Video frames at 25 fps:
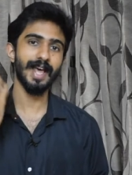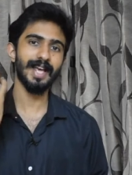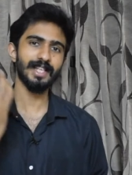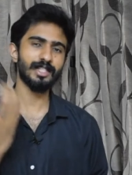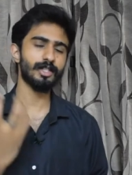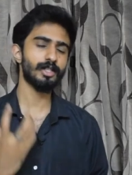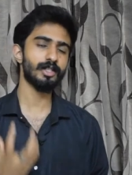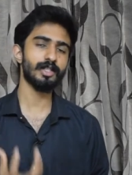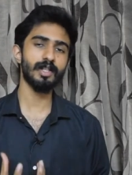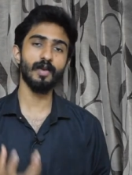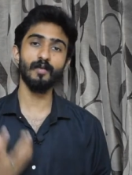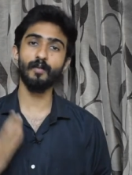
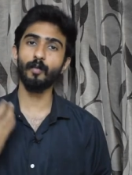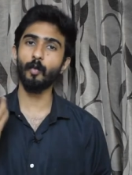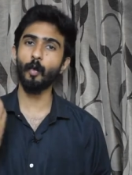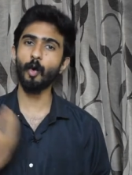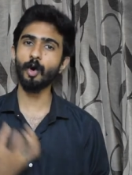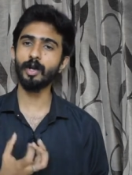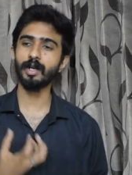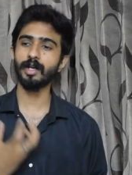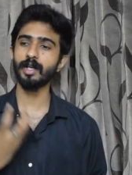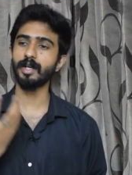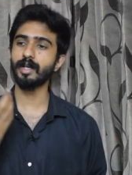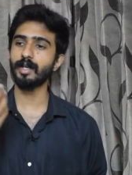Ask yourself,
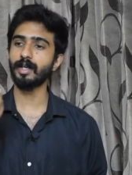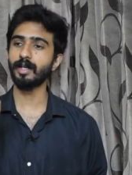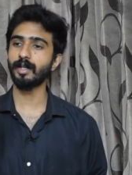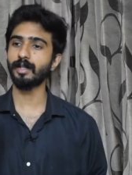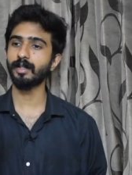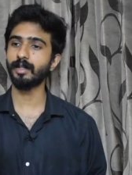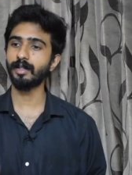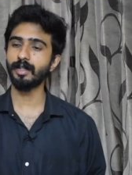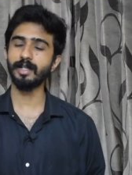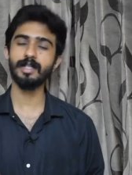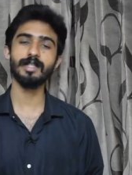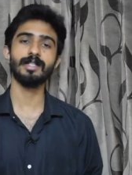what
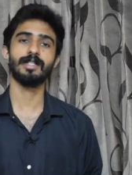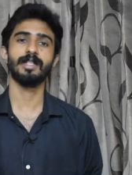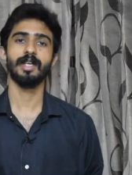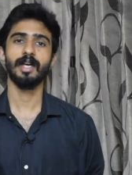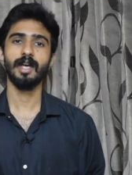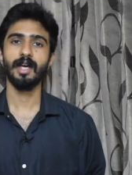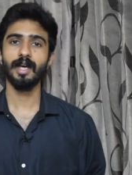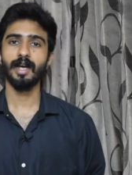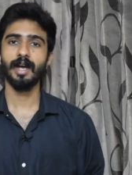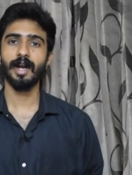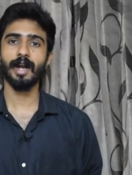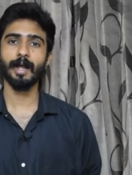is
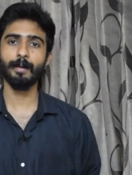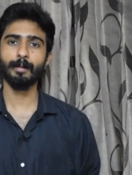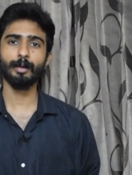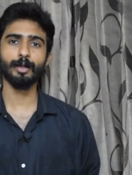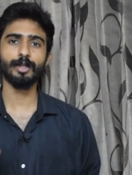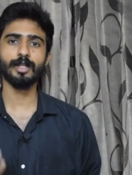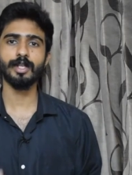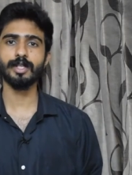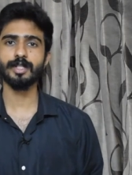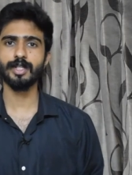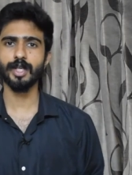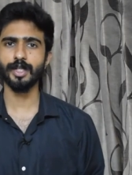it
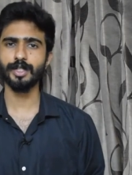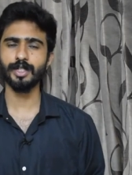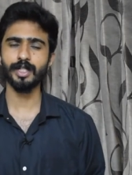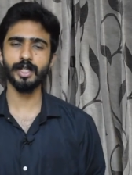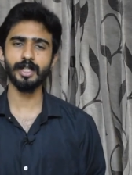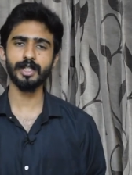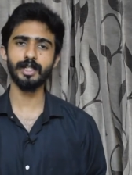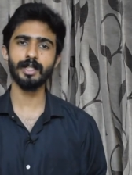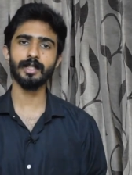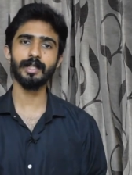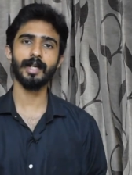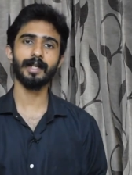about this
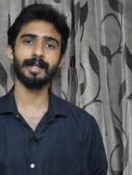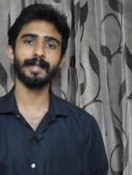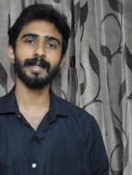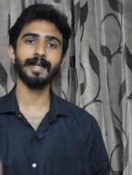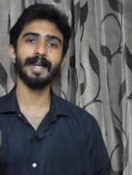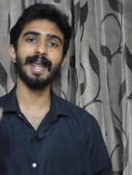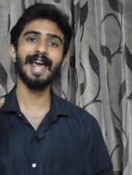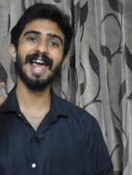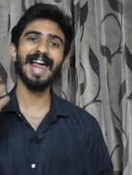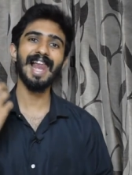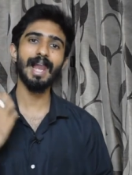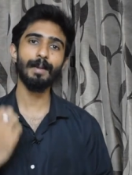situation that
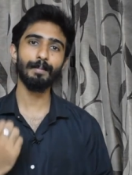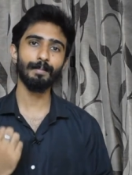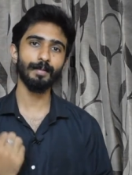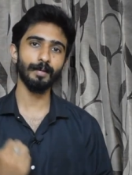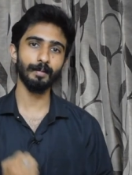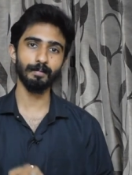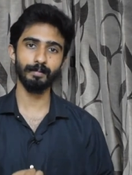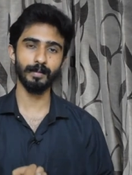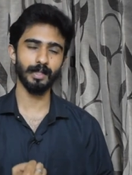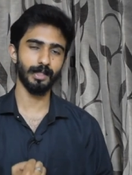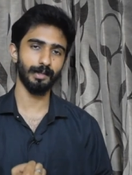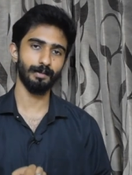can help
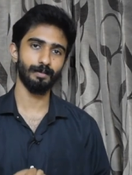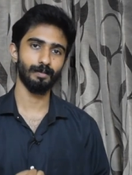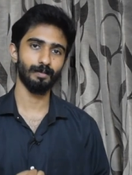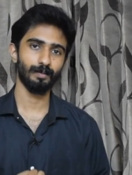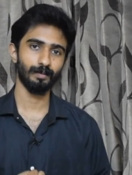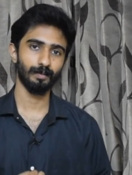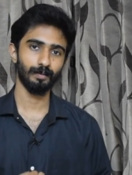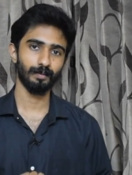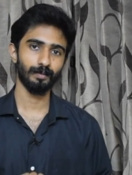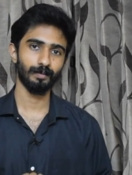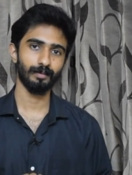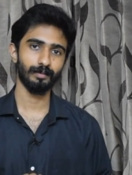me?
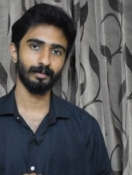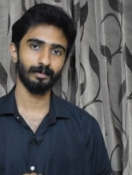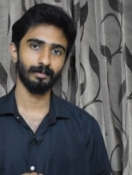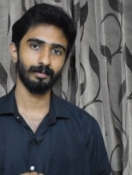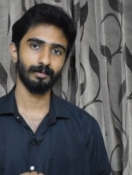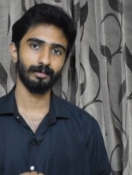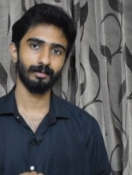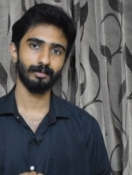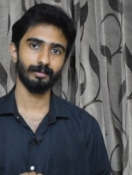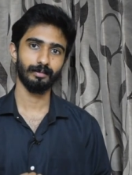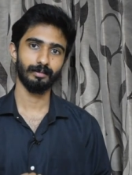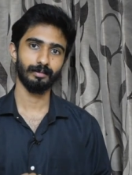
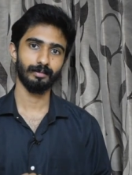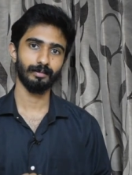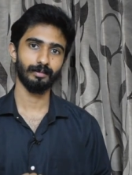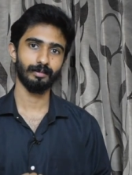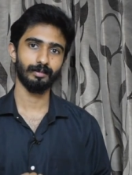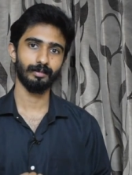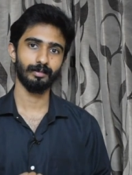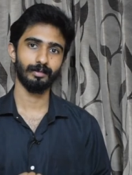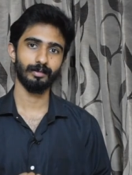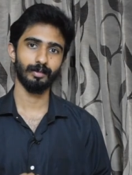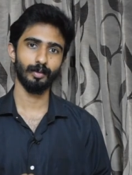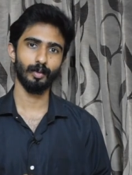
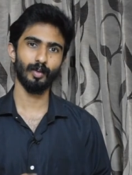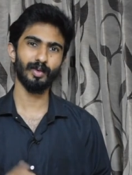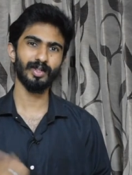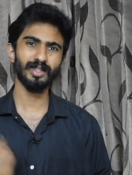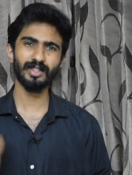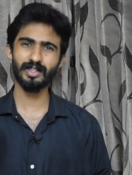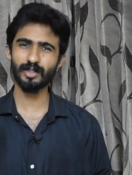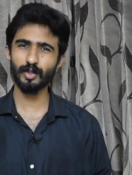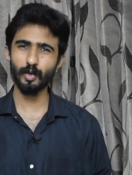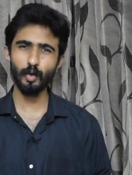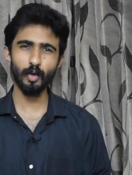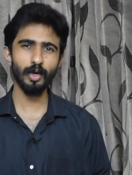What
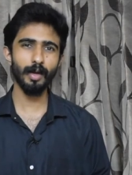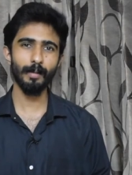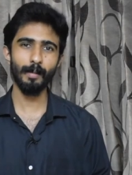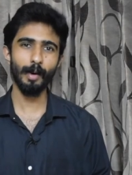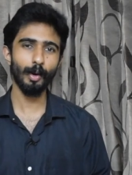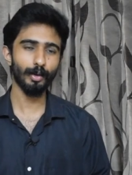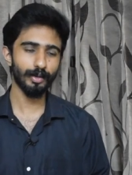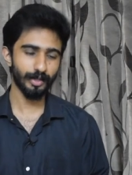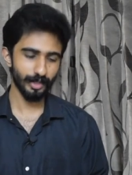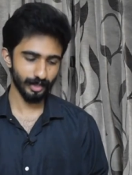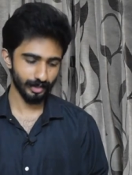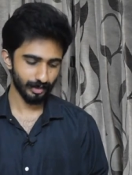is good
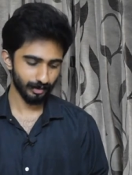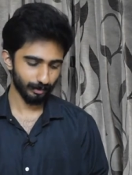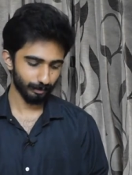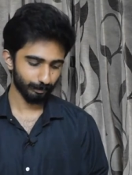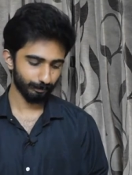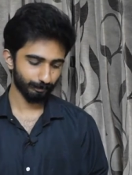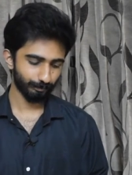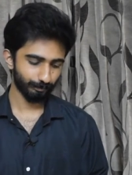about this?